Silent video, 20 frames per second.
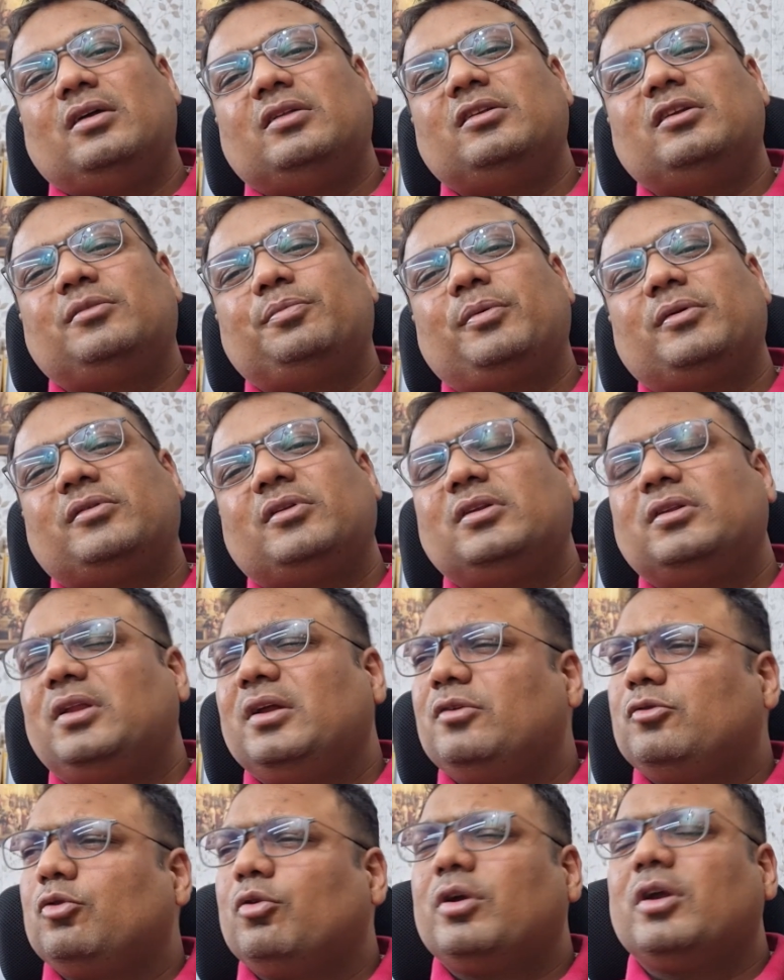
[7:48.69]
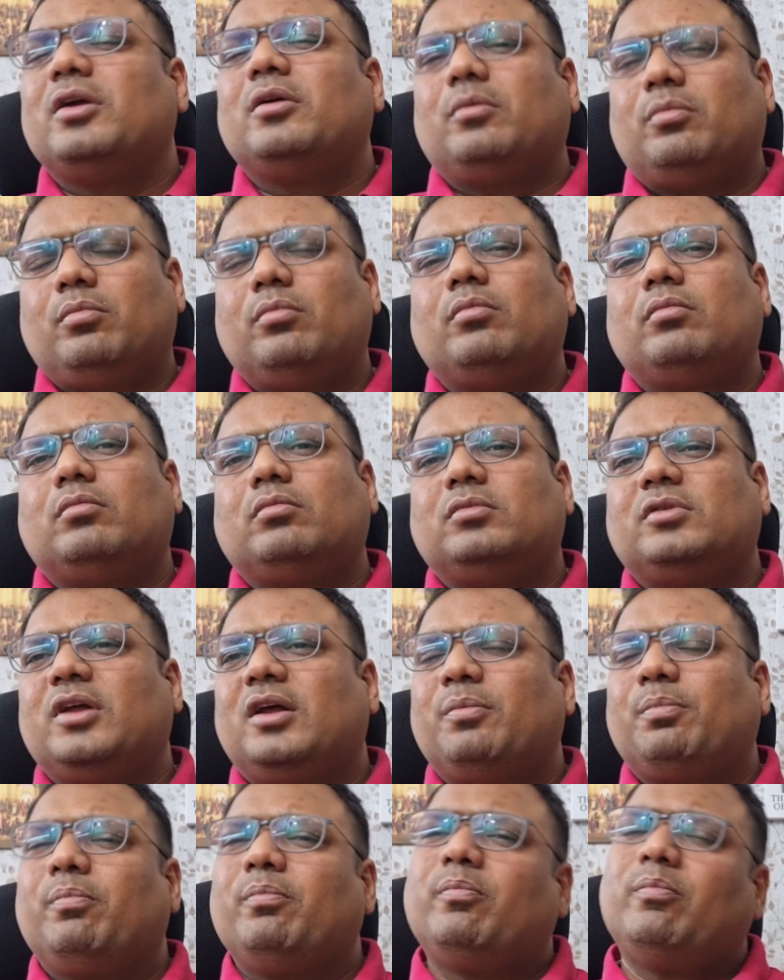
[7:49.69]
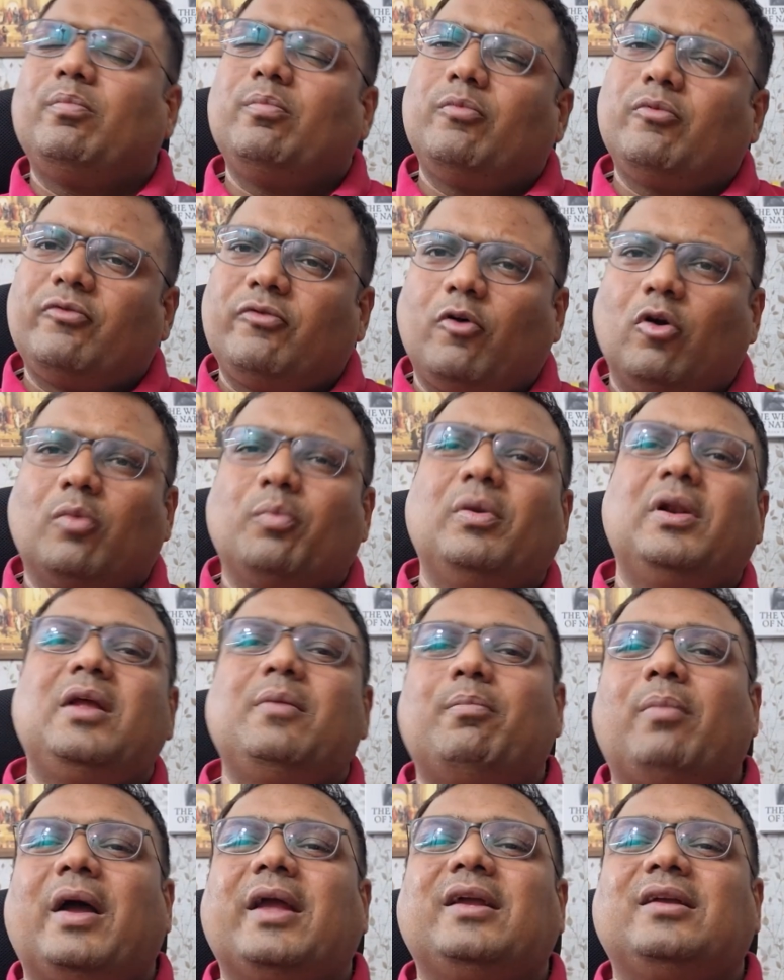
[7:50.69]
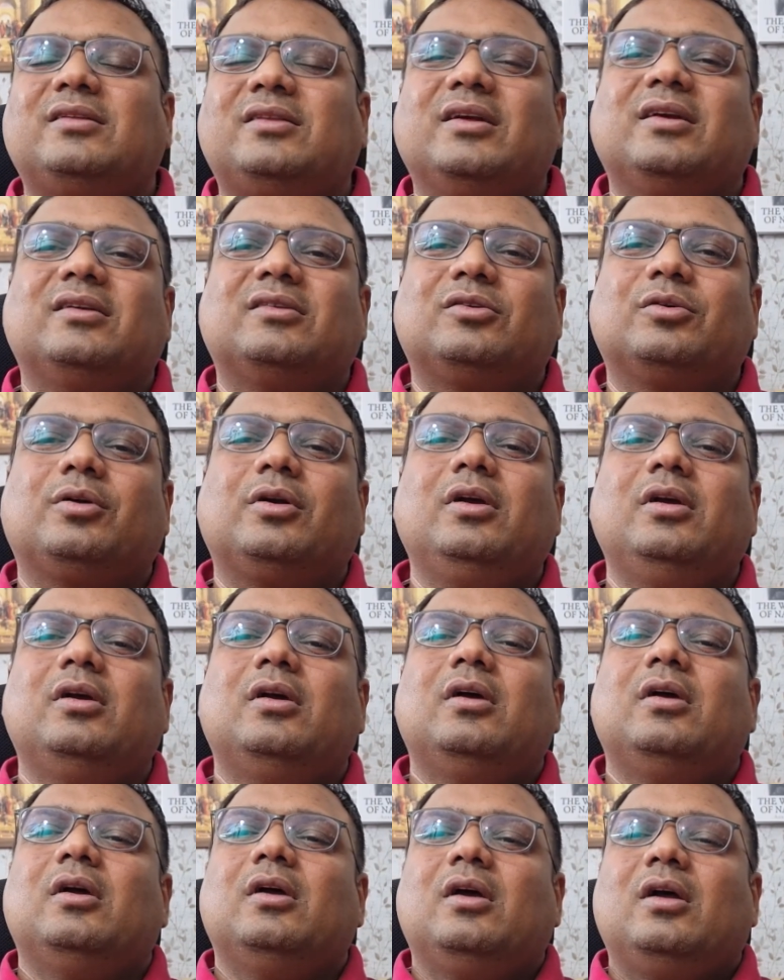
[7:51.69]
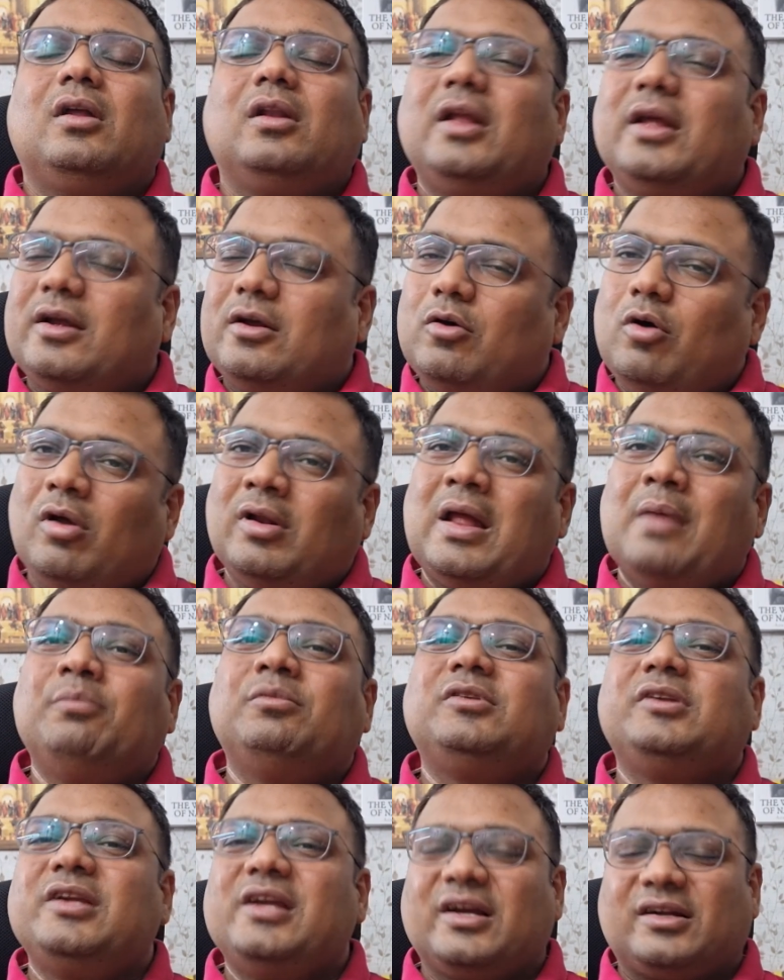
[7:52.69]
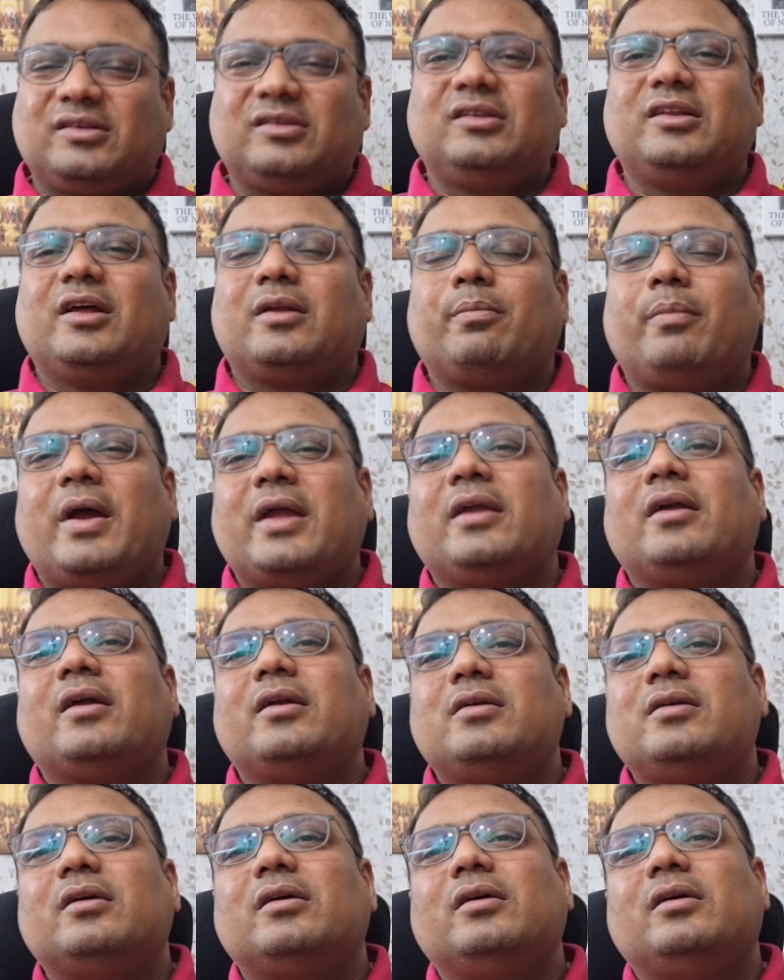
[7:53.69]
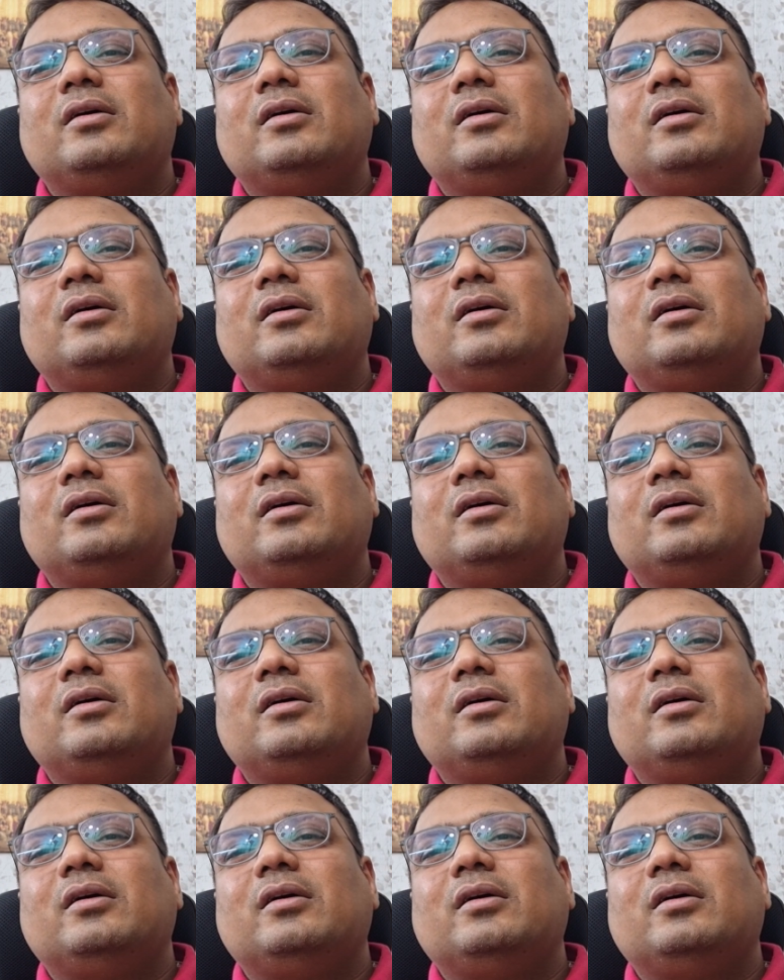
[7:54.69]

This person thinks, okay, they're formally buying things, okay, like on MCX, they're buying it.